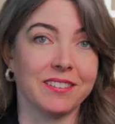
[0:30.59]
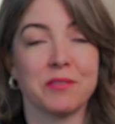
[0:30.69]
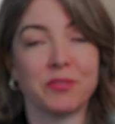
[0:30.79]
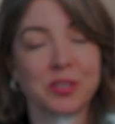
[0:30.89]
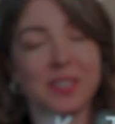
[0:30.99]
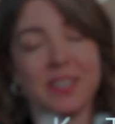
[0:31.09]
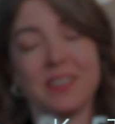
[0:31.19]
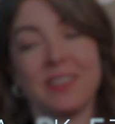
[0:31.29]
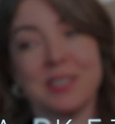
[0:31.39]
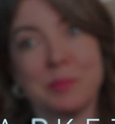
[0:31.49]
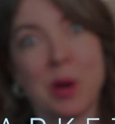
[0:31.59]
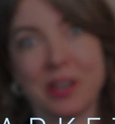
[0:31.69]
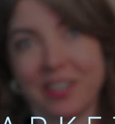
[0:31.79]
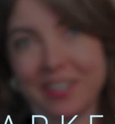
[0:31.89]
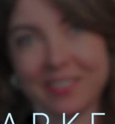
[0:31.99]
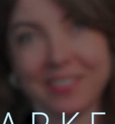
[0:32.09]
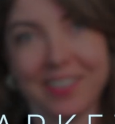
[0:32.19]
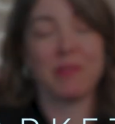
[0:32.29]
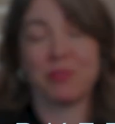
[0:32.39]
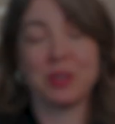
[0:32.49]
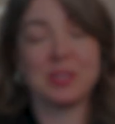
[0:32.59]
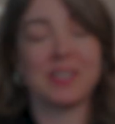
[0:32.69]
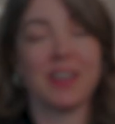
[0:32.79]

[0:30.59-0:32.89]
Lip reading: The first thing is marketing. At first,